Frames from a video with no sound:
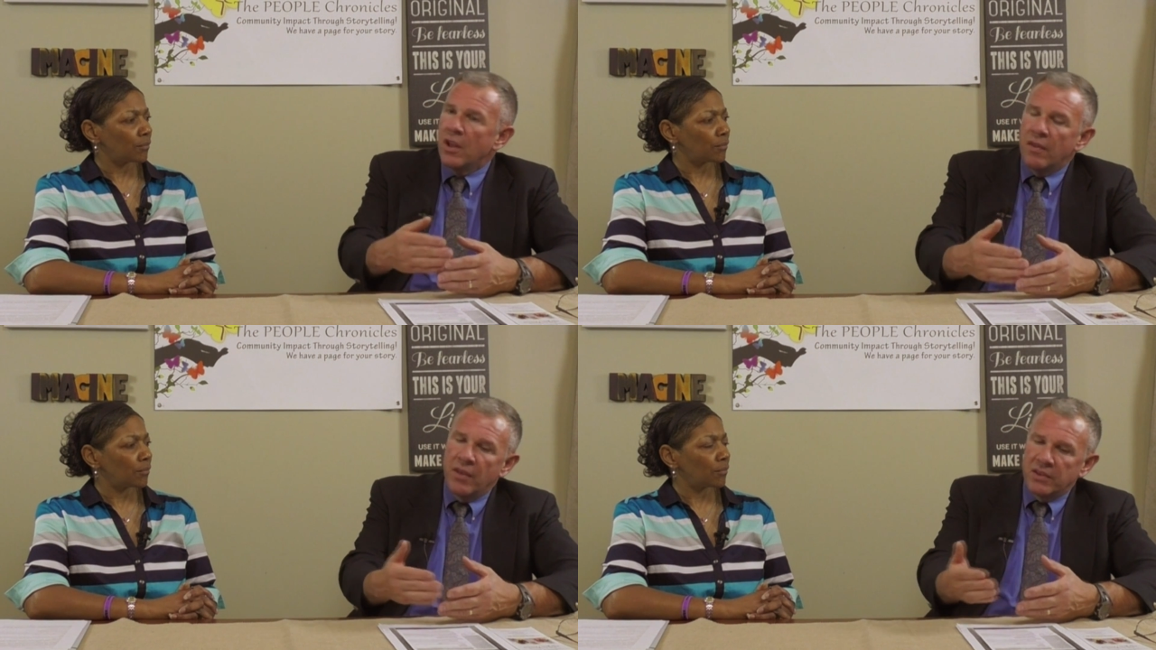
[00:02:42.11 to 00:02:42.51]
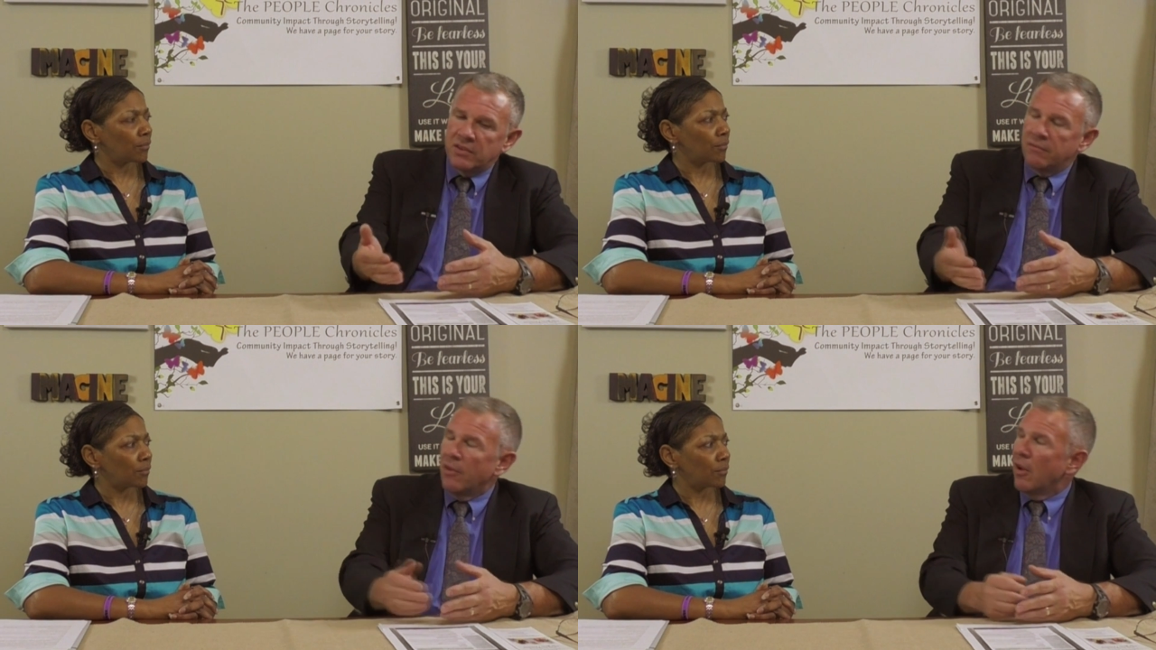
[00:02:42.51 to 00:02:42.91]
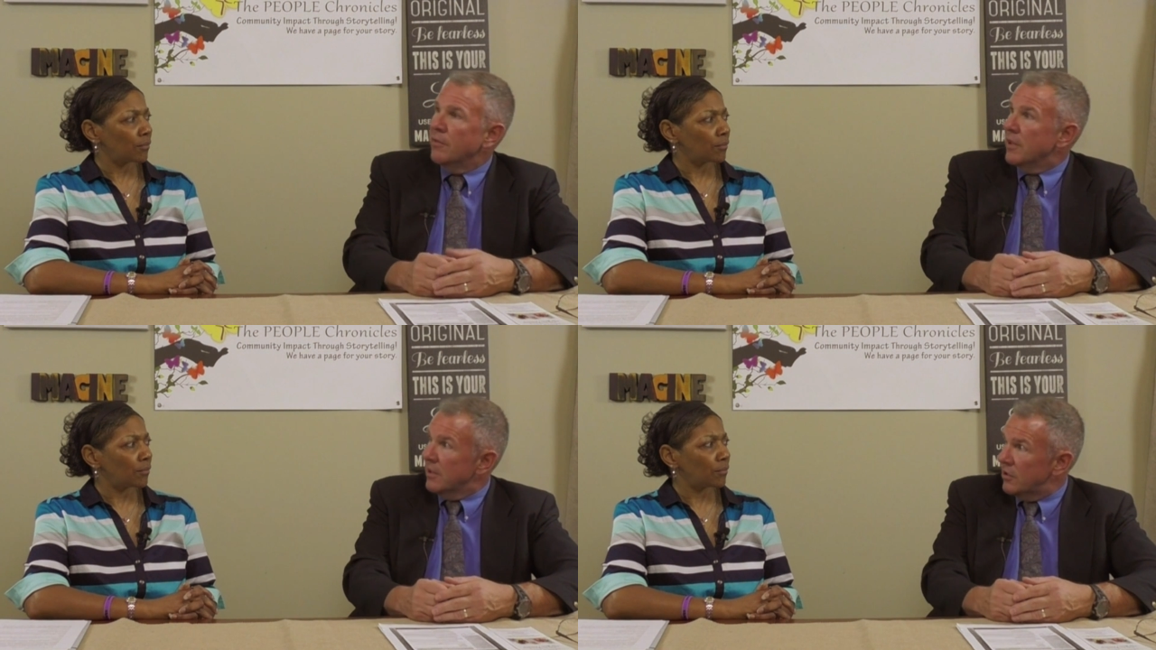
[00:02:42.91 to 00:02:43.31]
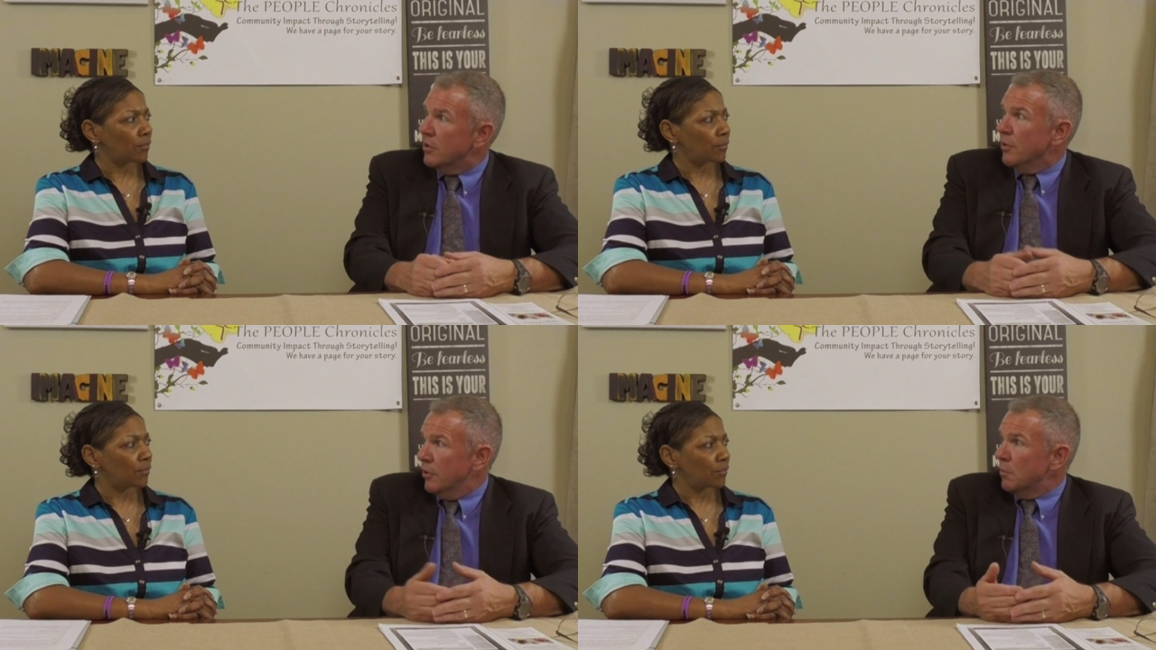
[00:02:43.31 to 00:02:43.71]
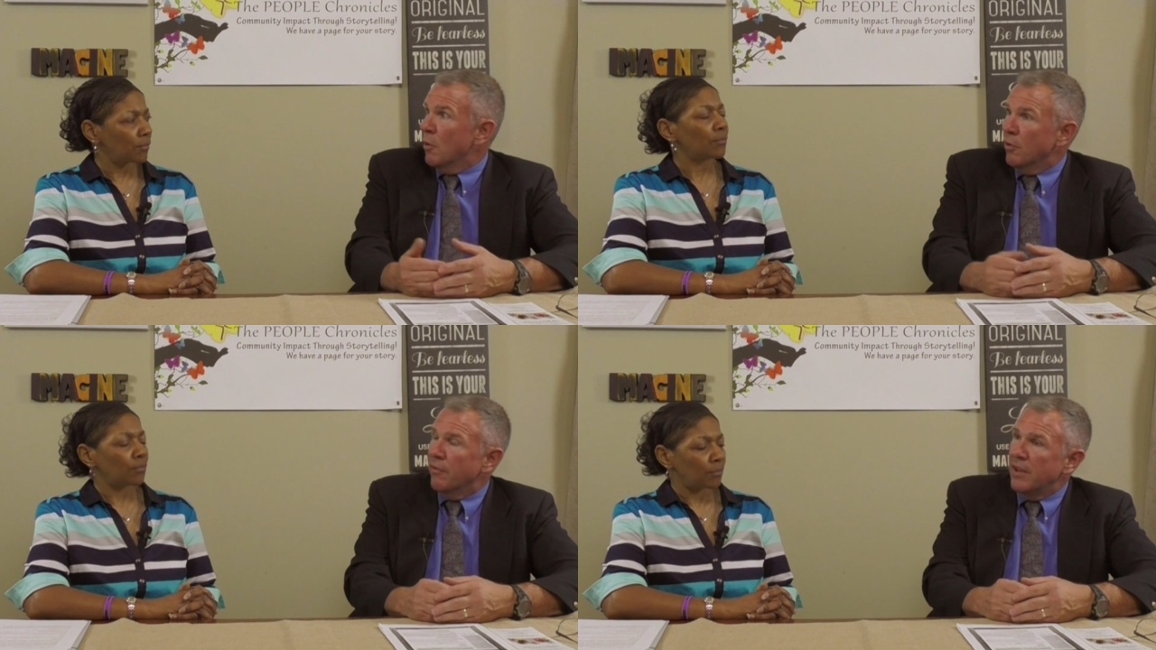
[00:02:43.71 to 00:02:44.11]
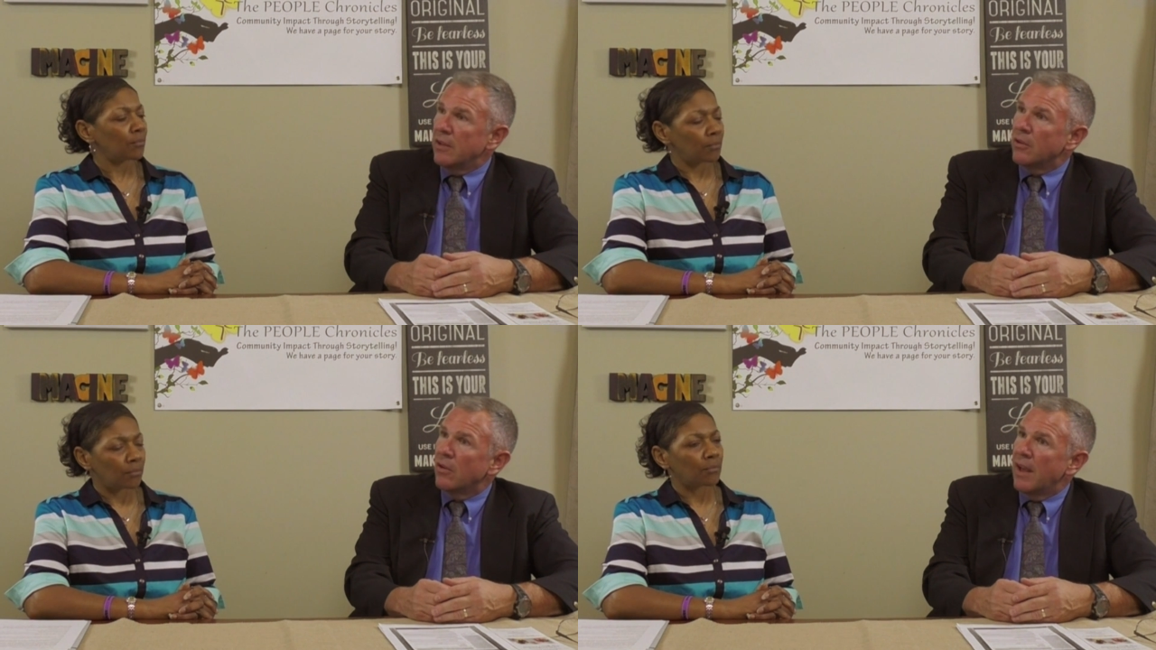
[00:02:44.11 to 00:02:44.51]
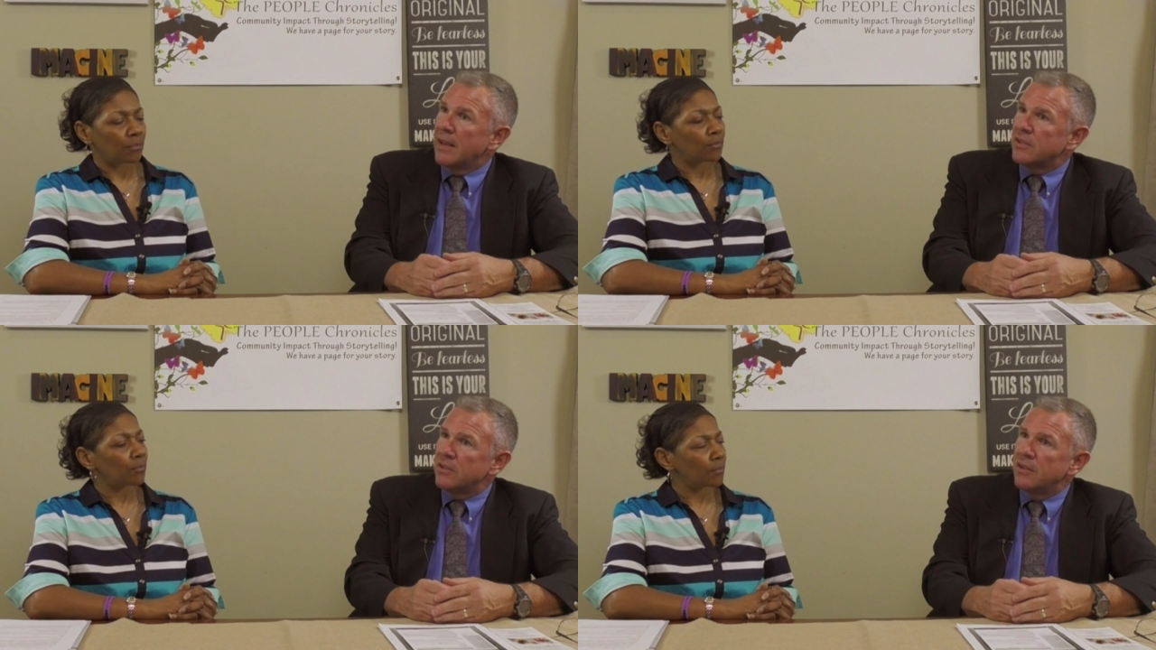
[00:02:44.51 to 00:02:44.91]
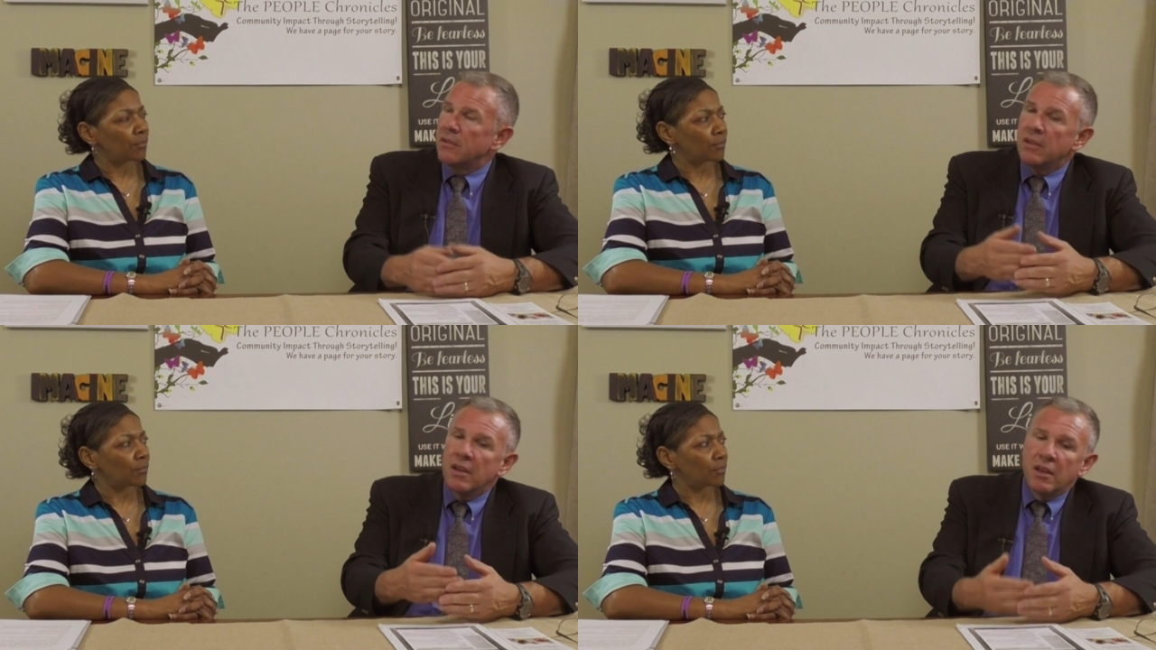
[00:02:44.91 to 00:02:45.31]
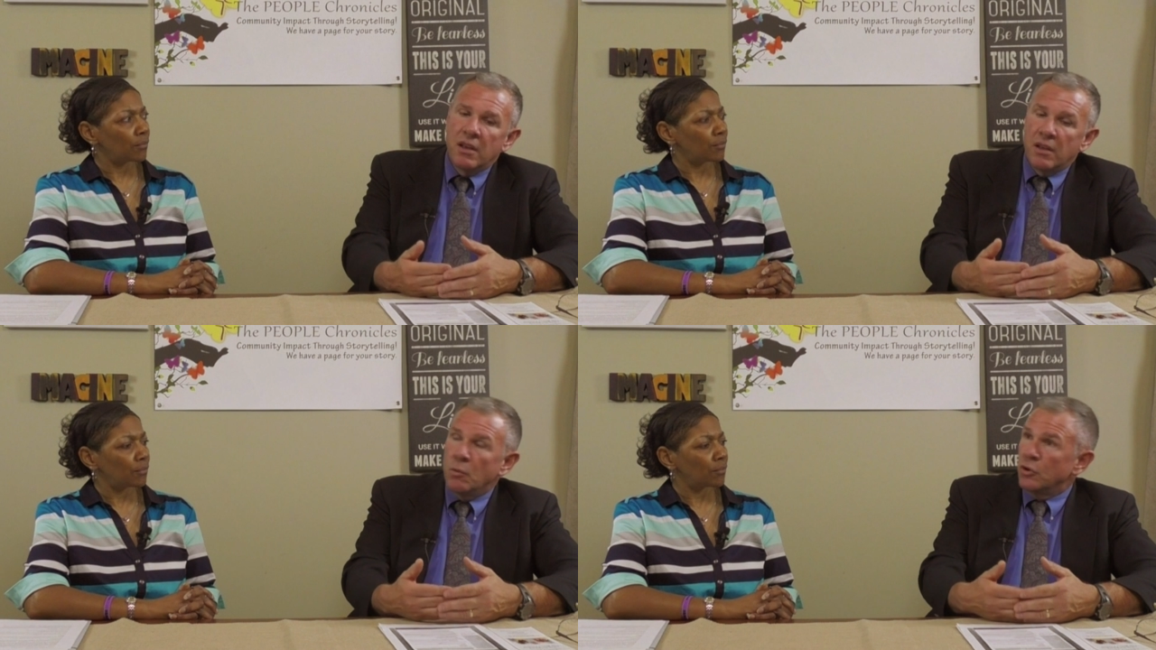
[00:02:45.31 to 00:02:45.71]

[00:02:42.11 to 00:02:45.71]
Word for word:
Speaker 1: thus involved in a serious motor vehicle accident, mm -hmm.